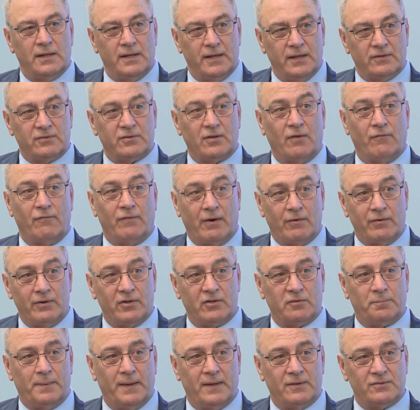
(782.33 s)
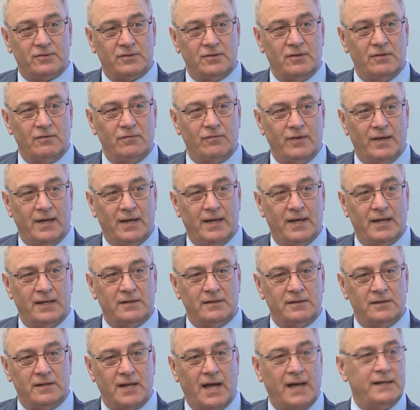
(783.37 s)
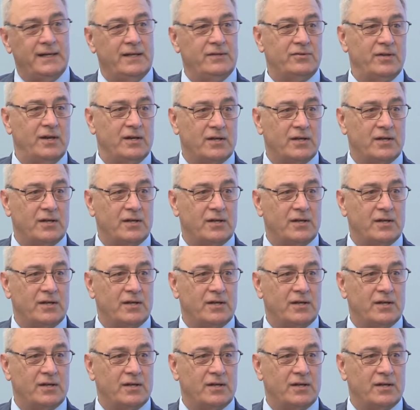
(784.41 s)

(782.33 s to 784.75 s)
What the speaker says: is very expensive and not easy